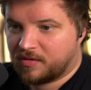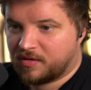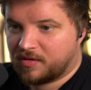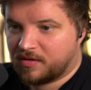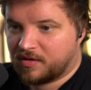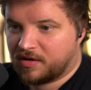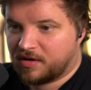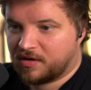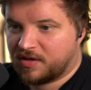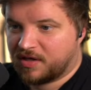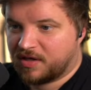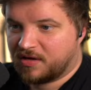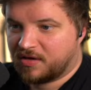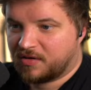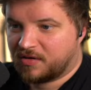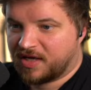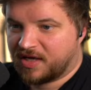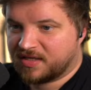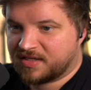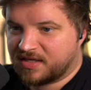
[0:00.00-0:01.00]
don't think you'll
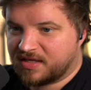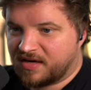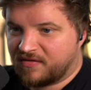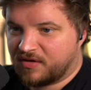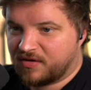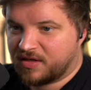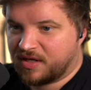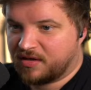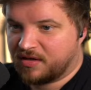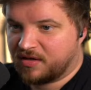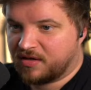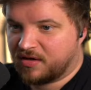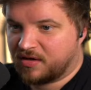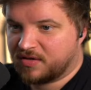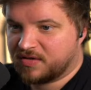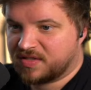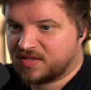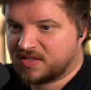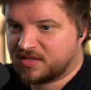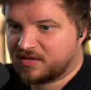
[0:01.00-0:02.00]
answer everything that
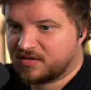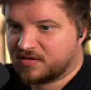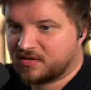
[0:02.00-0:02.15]
goes